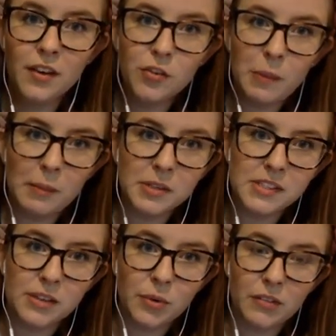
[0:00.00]
probably
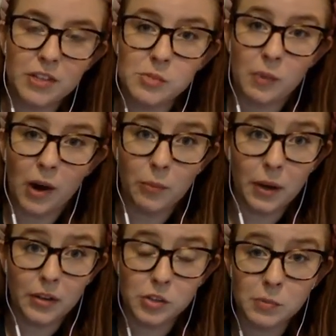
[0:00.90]
seen one of these brown
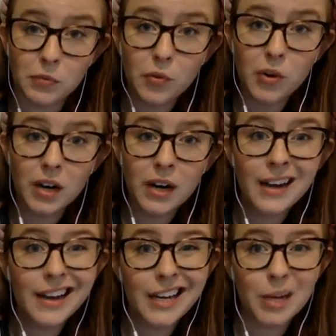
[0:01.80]
bottles before,
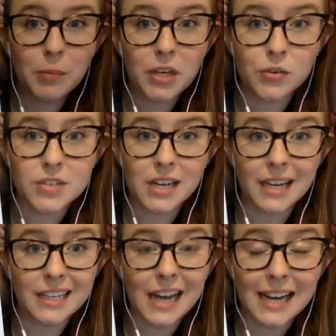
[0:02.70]
and it can be used
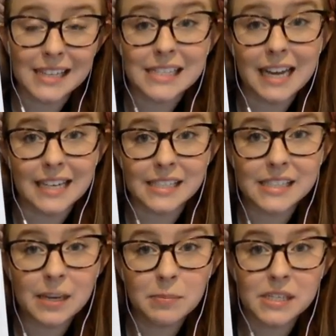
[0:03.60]
as an
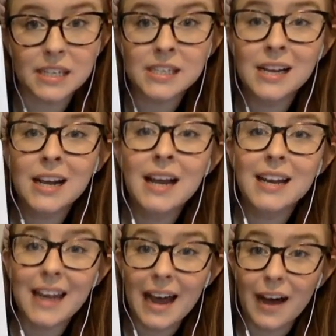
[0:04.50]
antiseptic.
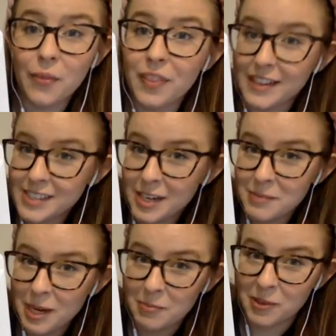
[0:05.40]
Now, that's going to
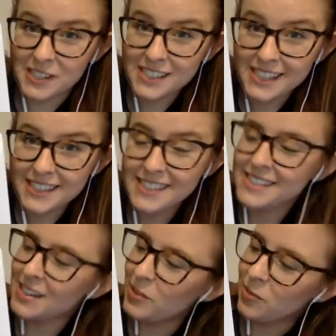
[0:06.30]
make more
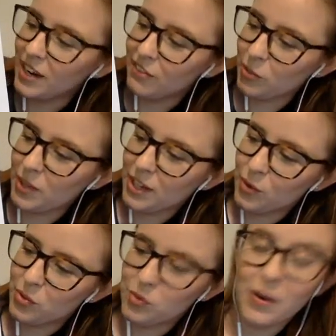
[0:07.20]
sense whenever we go
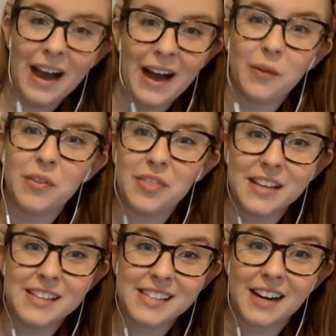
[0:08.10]
through how
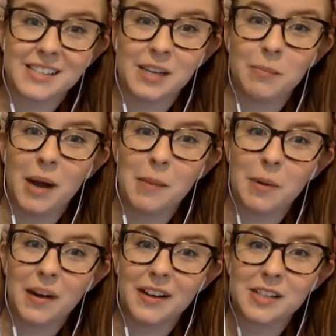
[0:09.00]
these toxic
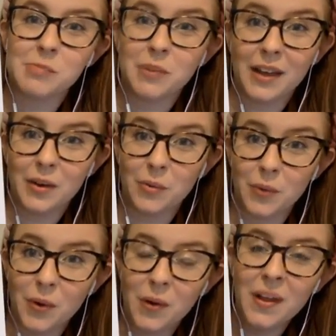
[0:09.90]
byproducts play a
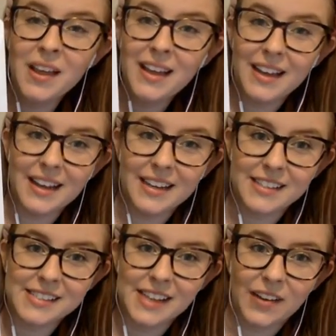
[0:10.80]
role in
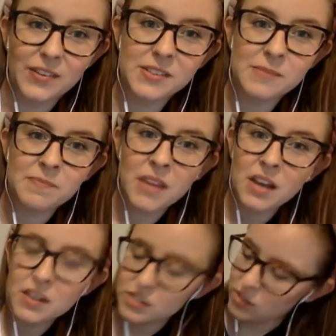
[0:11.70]
cells.
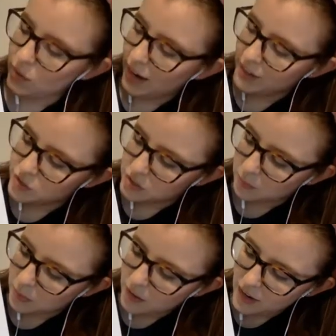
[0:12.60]
So hydrogen
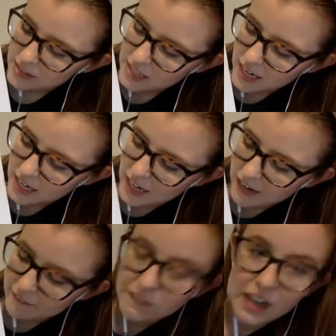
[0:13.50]
peroxide,
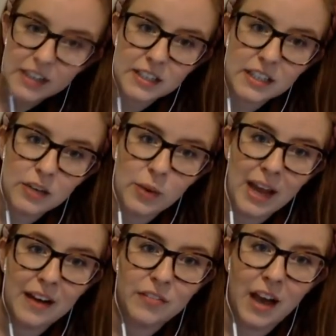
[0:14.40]
and finally we
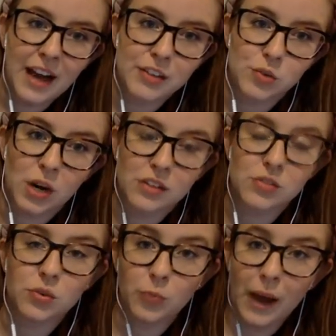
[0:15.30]
have the
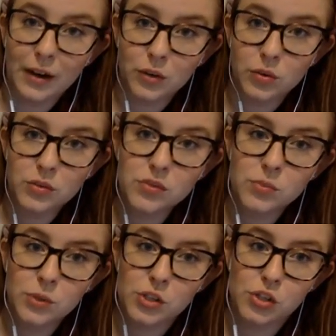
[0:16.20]
hydroxyl radicals,
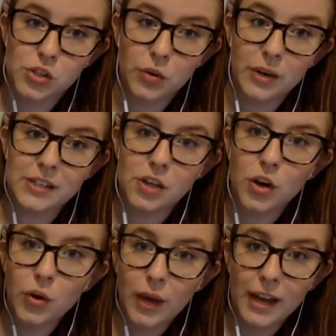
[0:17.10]
which is shown as
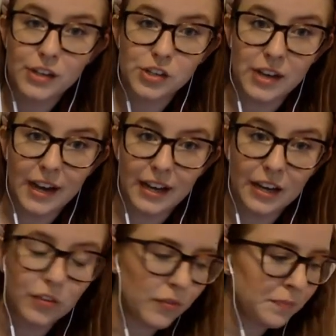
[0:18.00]
OH
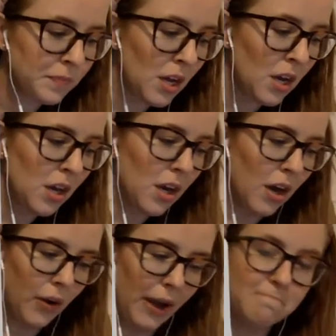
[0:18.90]
negative.
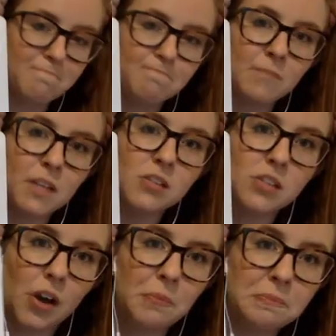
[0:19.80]
Okay,
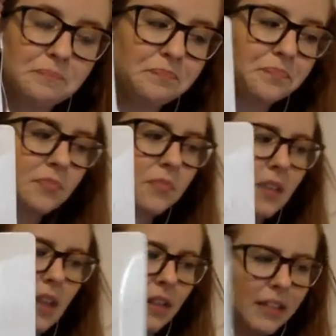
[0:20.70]
so
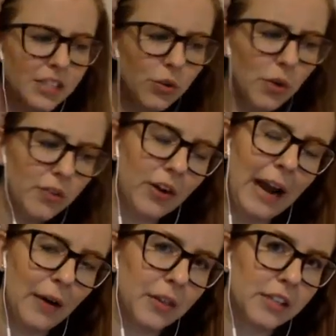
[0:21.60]
let's go over
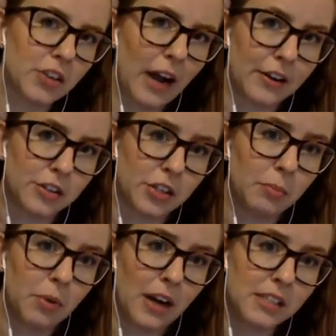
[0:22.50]
how these are actually
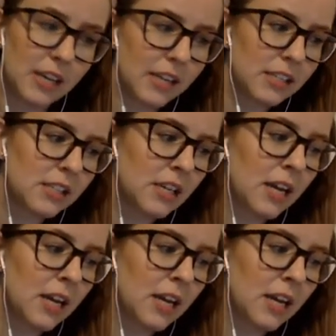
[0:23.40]
processed